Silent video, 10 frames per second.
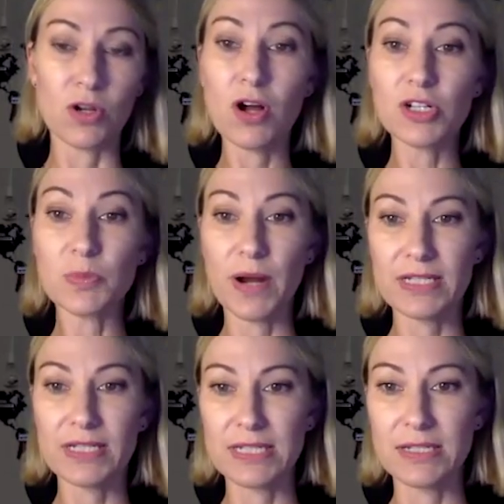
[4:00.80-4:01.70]
your large
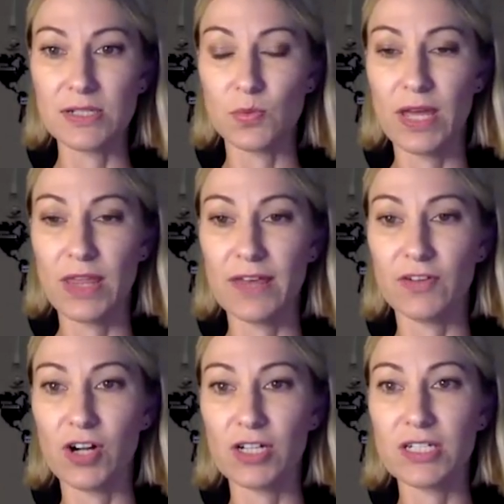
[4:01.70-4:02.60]
practices where they've
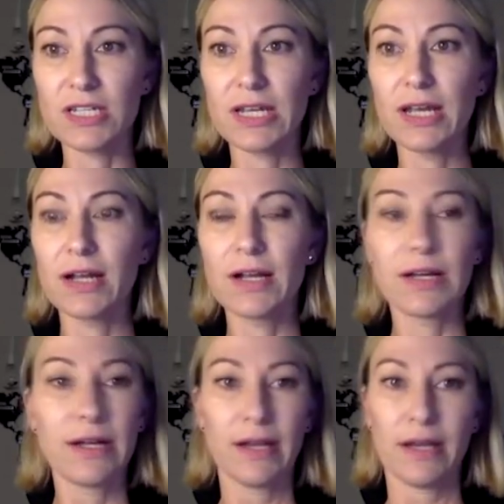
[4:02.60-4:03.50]
got
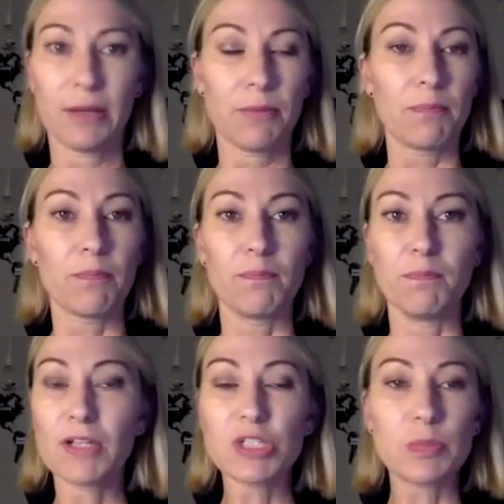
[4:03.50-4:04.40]

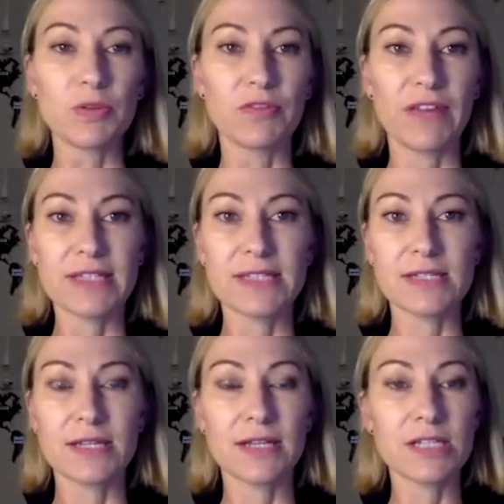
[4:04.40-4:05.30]
multiple
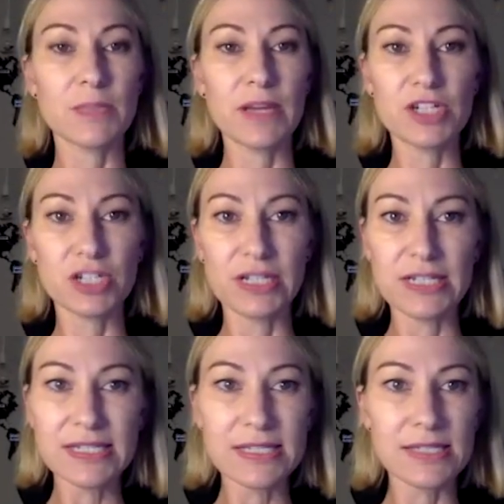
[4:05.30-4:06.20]
vets,
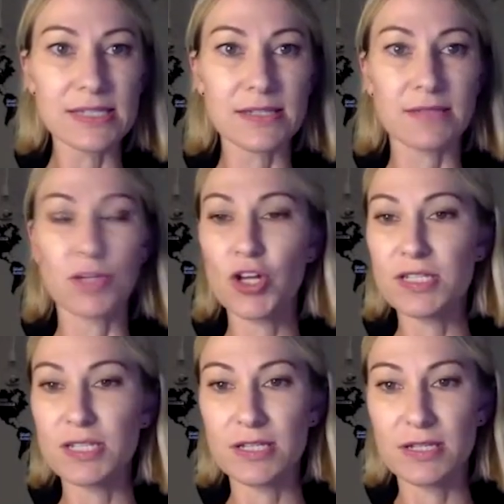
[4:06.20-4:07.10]
specialists,
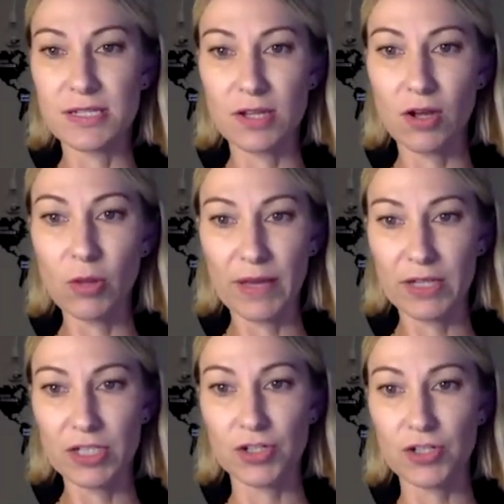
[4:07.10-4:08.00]
nurses, the whole bang
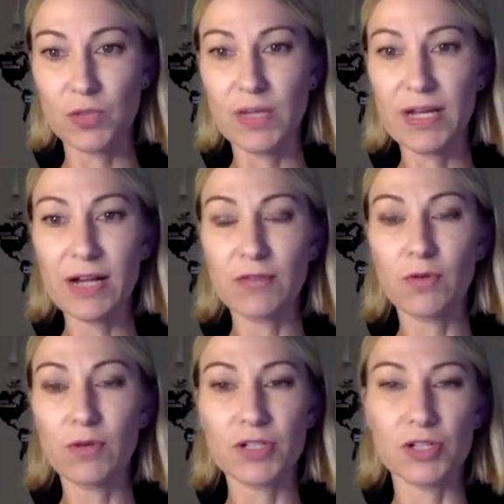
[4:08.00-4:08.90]
shoot. So we kind of
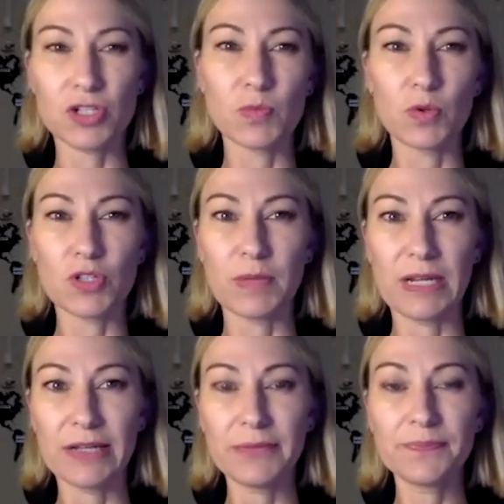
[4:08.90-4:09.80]
fall into the small to
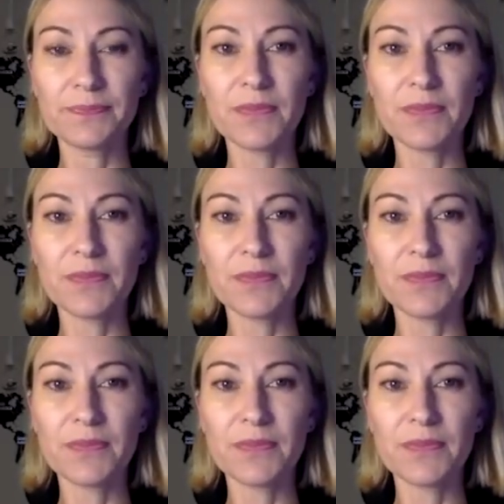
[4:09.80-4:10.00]
medium.